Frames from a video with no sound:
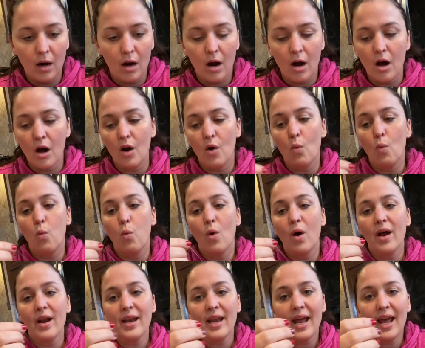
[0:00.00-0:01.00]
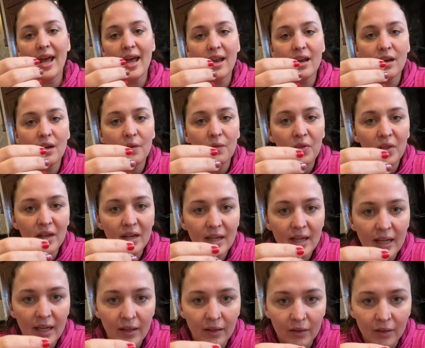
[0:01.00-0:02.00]
On one end of the
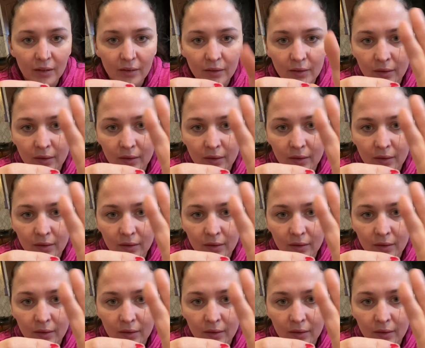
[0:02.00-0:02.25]
needle,